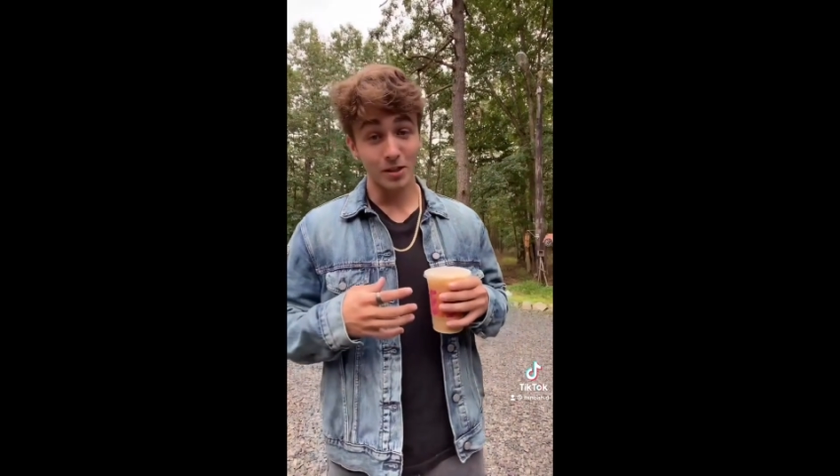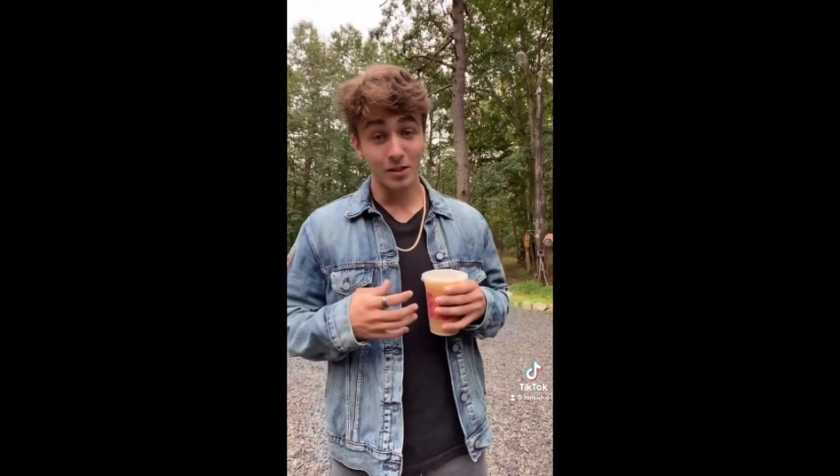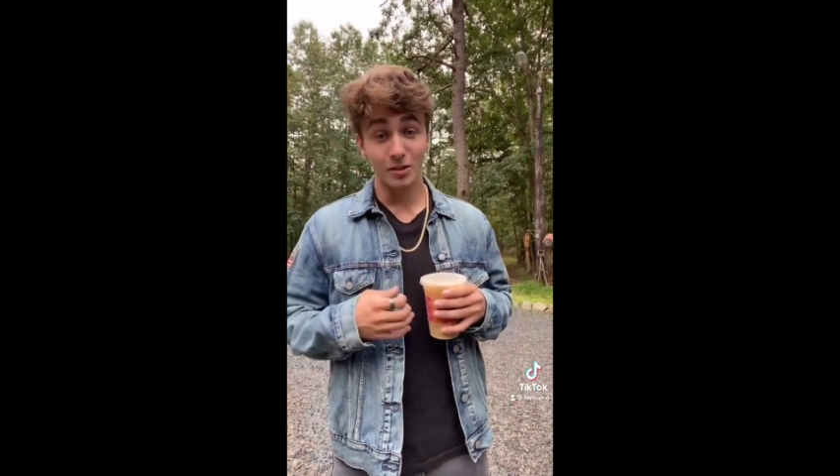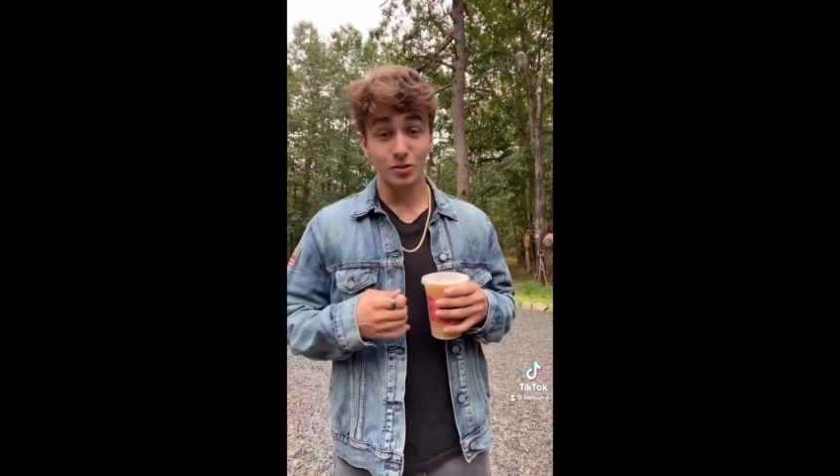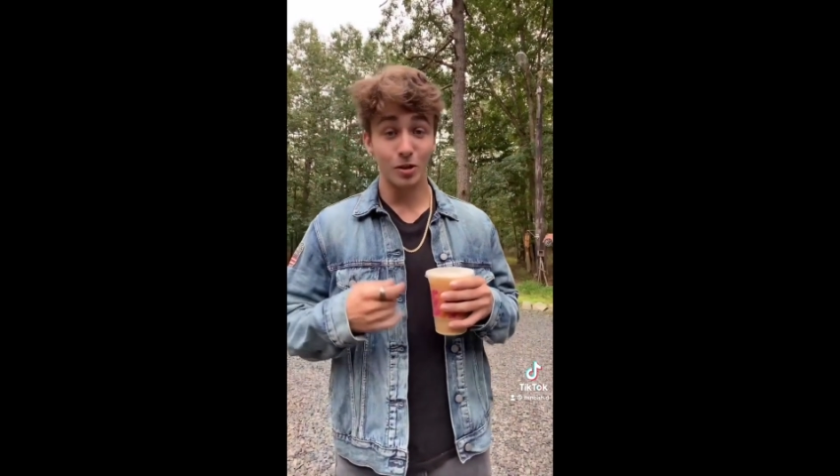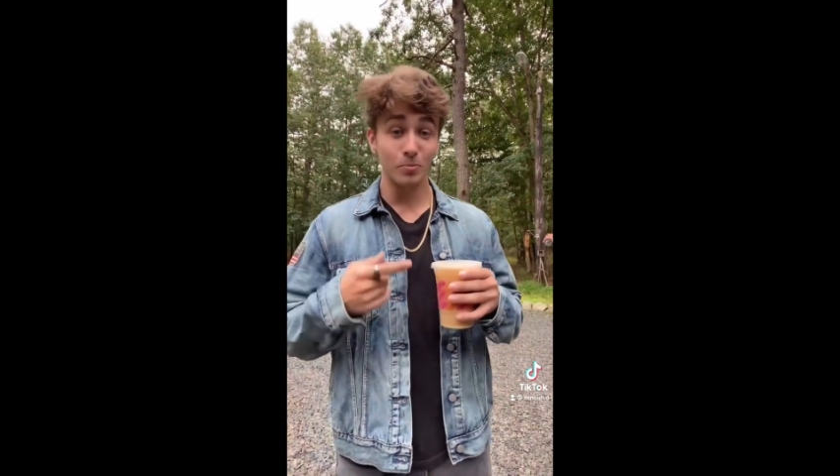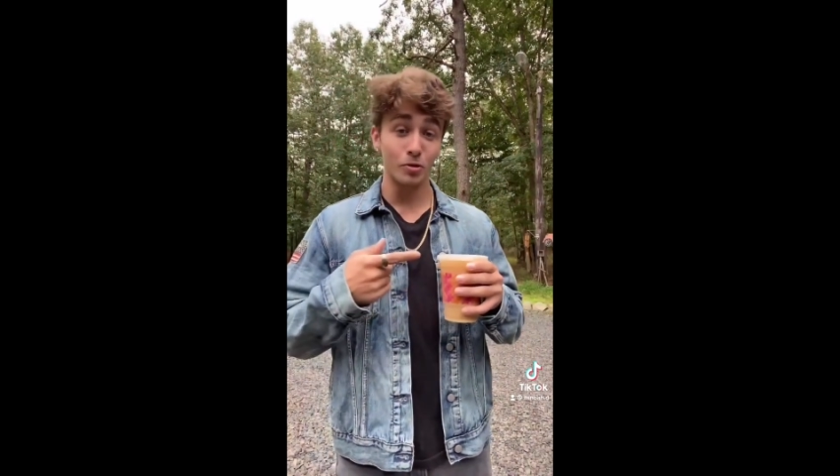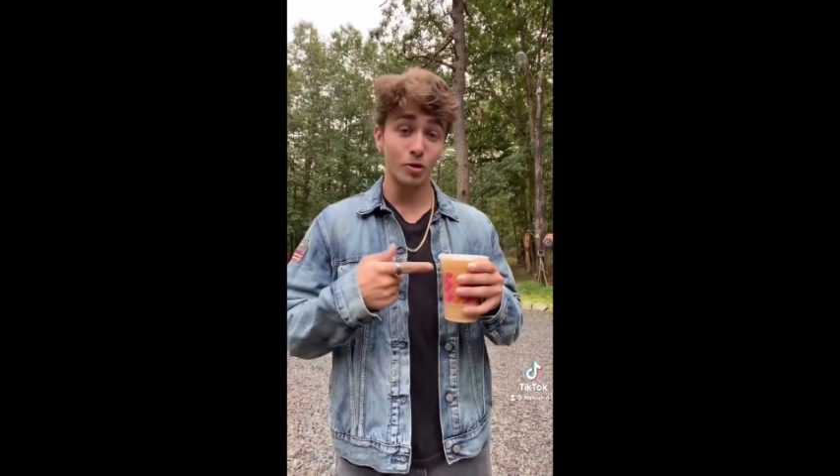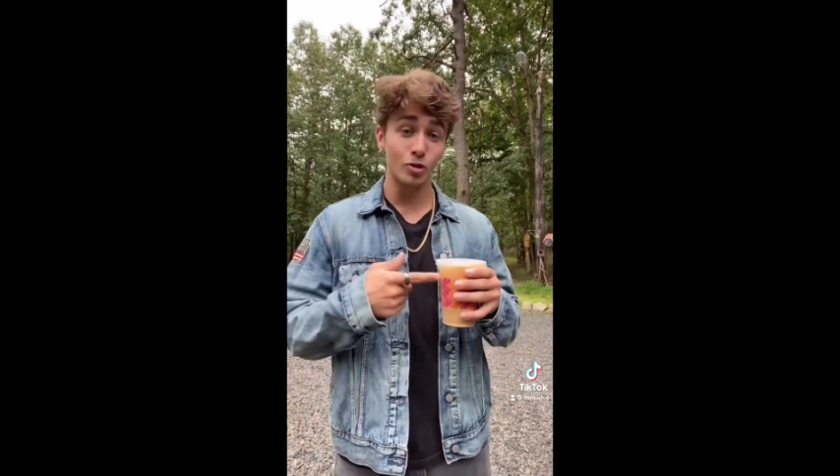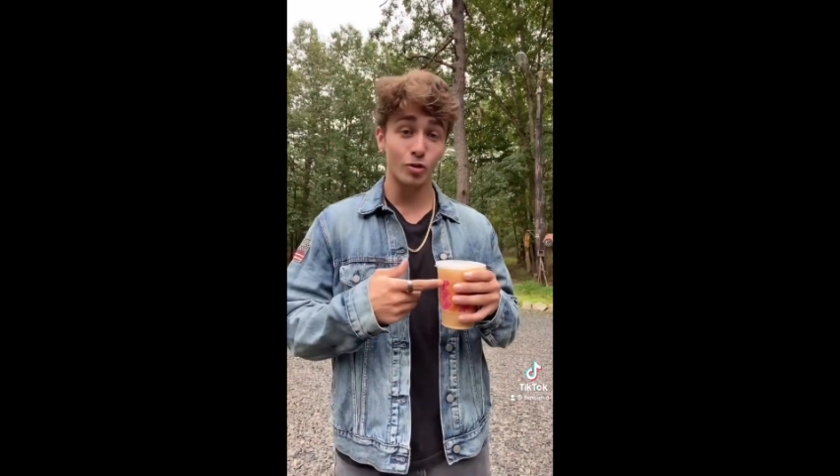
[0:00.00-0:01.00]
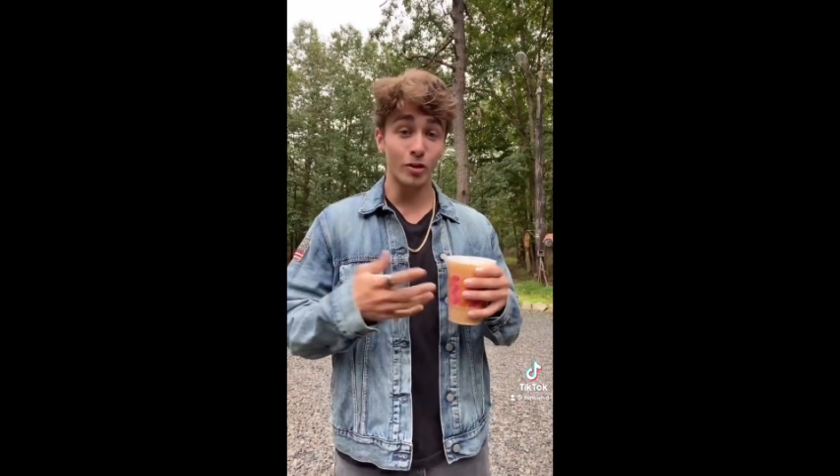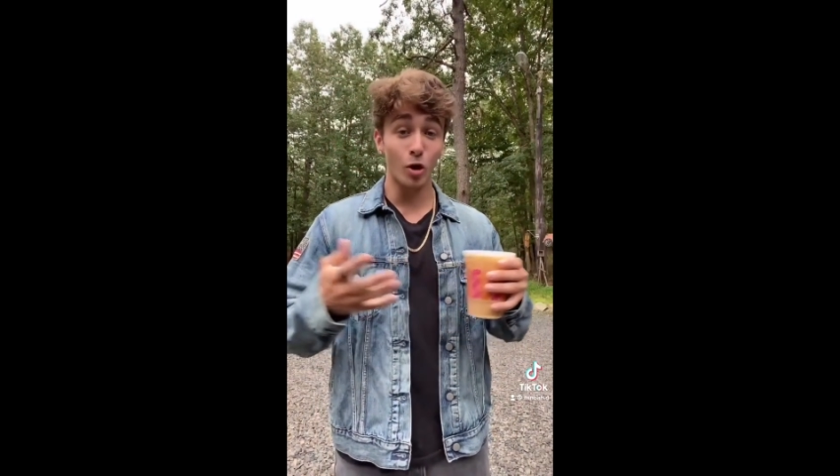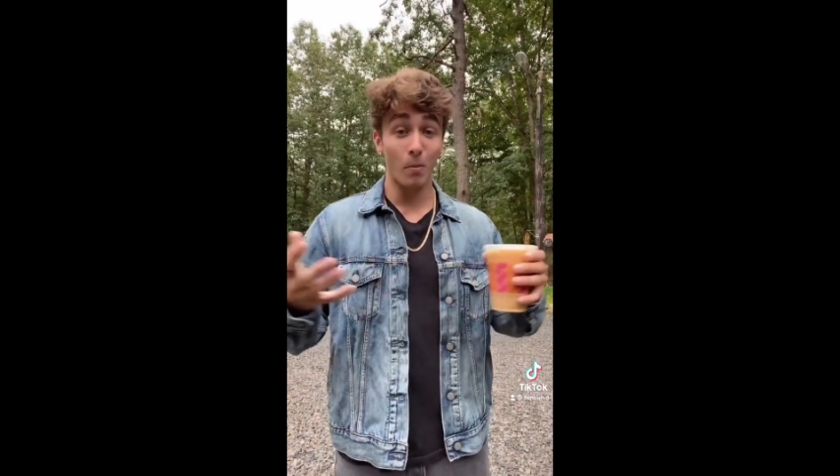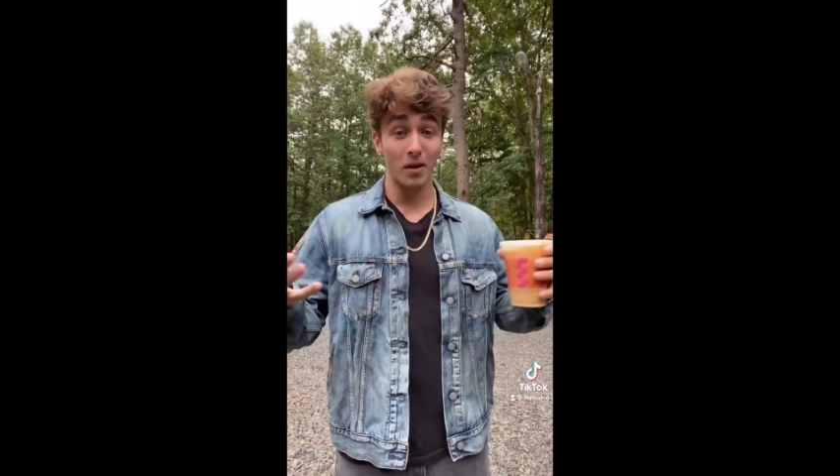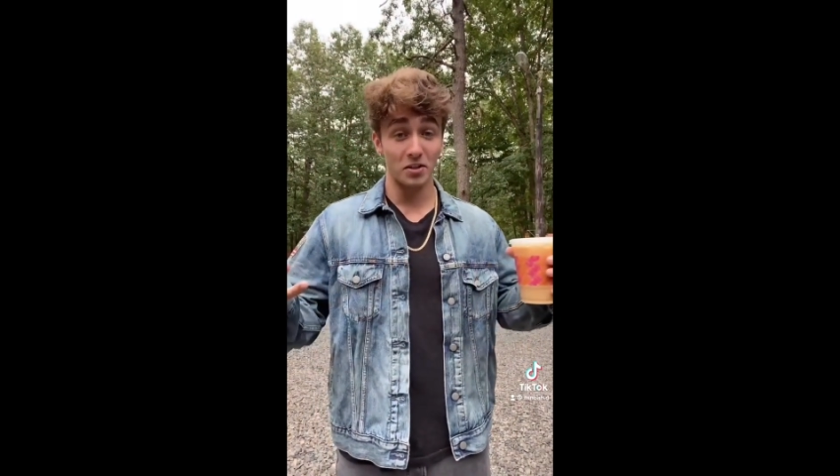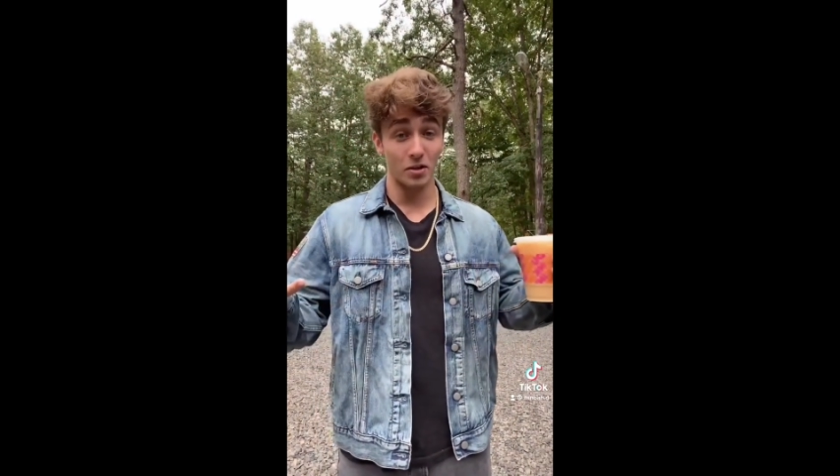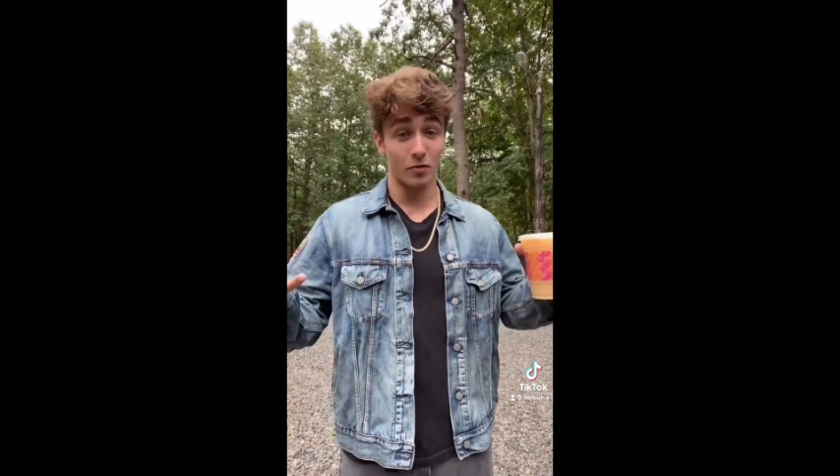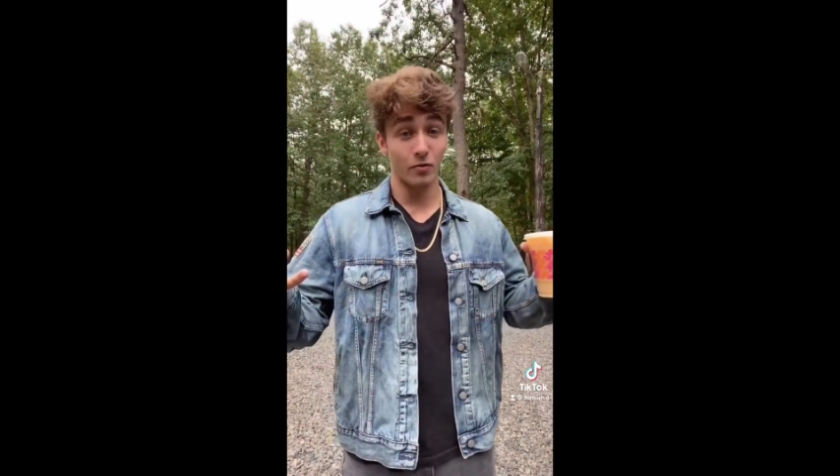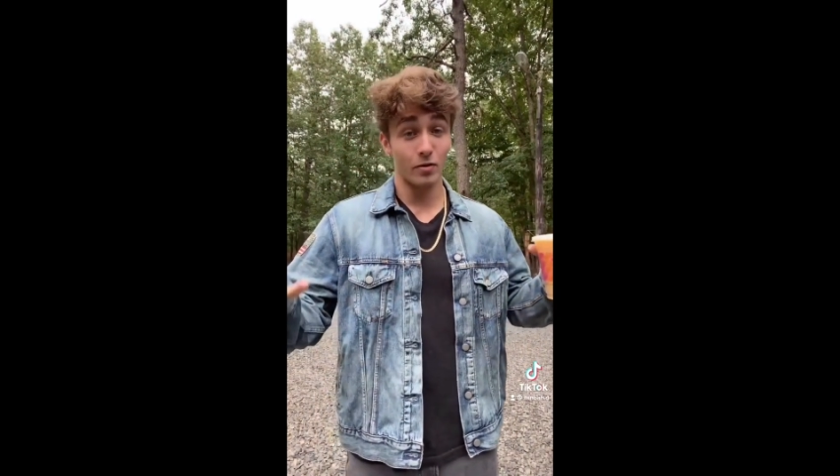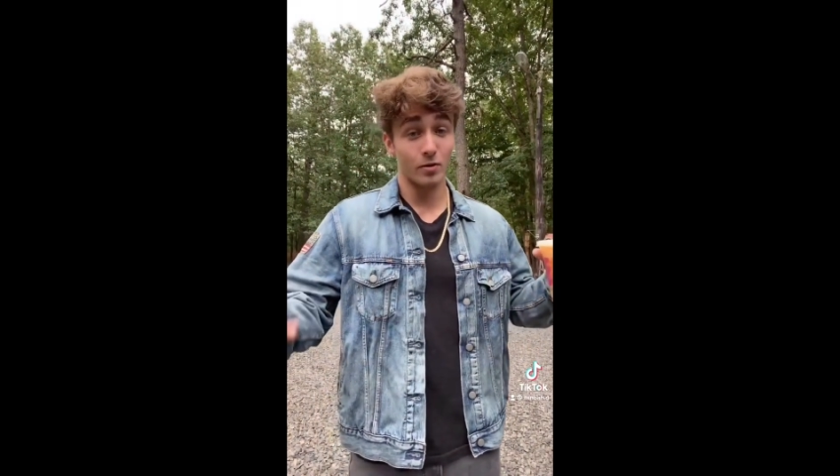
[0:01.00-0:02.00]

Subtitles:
me dump your drink on myself.